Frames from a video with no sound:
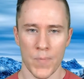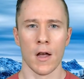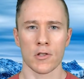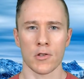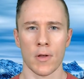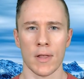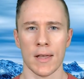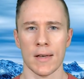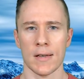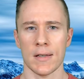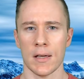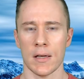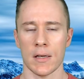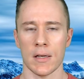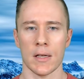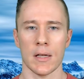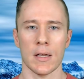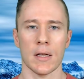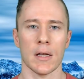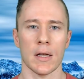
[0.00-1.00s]
So I think
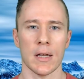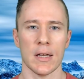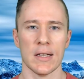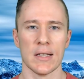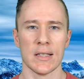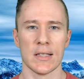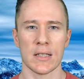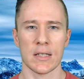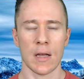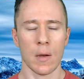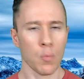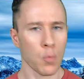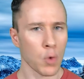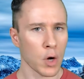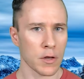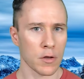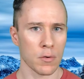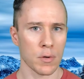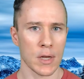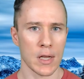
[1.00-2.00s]
D&D is
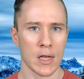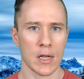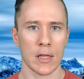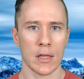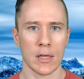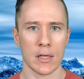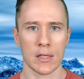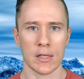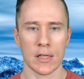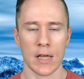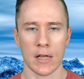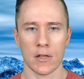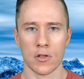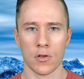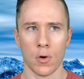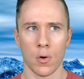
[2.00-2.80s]
somewhat unique in this sense,